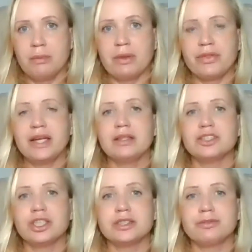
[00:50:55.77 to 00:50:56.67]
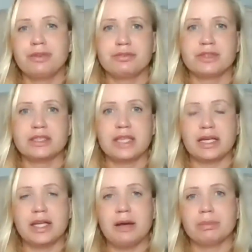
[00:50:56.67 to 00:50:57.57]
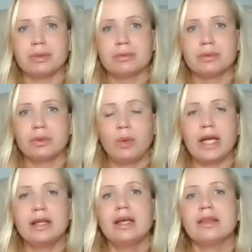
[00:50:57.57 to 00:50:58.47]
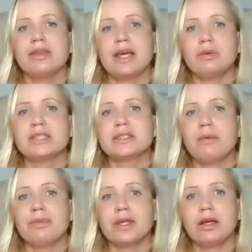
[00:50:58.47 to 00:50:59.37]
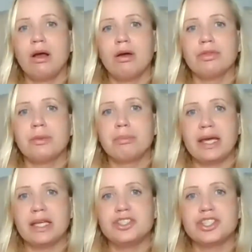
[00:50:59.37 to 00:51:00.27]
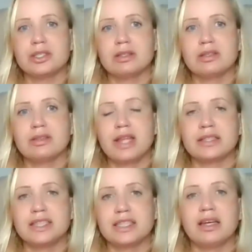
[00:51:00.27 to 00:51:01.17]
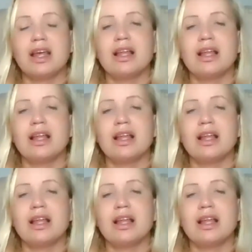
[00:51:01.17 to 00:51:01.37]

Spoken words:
But then just 50 signed up. Well, there is something on the page that didn't